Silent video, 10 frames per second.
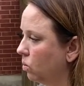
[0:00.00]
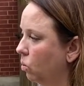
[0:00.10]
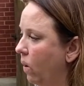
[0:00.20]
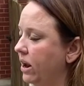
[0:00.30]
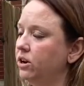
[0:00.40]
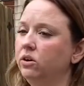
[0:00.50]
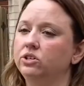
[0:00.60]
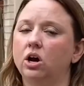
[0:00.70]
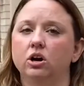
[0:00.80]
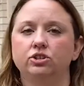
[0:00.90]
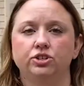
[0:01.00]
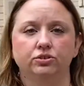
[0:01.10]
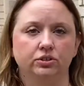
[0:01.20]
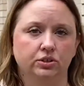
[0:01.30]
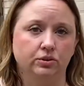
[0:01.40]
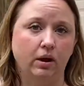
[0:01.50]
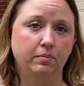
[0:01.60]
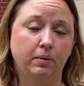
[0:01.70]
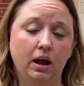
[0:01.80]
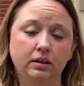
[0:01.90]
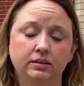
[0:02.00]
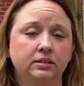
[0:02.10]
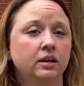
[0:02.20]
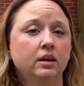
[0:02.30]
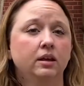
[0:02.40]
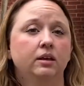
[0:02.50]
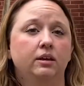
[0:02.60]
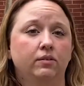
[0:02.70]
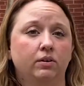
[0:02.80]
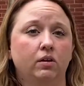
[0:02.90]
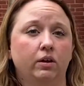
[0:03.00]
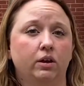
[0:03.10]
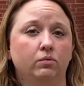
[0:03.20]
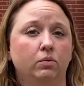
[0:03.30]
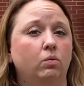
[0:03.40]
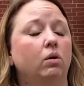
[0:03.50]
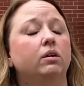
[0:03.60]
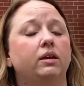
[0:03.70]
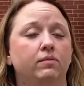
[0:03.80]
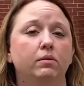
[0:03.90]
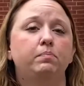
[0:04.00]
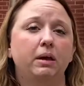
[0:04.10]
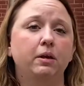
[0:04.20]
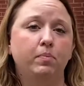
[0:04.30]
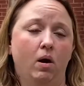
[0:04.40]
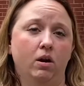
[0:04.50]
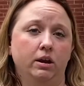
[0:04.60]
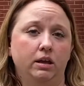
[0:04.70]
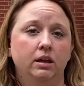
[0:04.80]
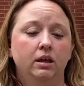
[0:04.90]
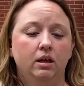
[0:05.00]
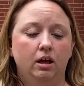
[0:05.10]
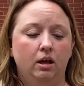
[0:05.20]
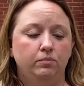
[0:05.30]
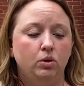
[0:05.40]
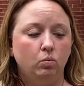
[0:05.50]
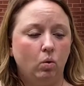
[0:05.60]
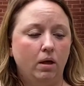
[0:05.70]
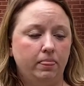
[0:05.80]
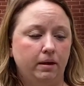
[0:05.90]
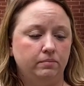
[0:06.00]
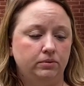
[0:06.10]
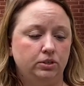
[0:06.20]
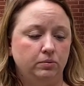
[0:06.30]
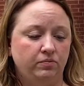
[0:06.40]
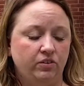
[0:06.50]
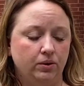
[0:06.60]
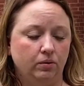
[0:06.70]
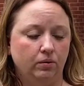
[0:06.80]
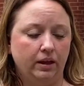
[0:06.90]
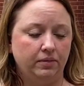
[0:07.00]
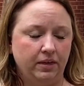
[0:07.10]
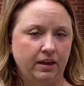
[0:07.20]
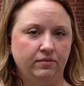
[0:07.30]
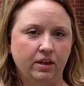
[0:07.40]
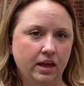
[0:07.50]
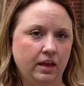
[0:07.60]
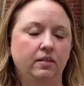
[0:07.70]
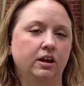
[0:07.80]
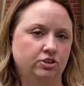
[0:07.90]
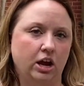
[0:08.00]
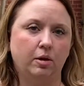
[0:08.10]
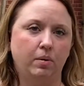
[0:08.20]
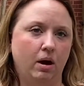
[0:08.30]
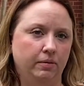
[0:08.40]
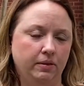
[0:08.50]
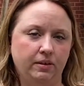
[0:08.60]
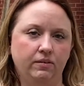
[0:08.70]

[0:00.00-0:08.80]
When your dog chooses the right box, give a click and reward, give a big party. You want them to feel like they've hit a jackpot, that they've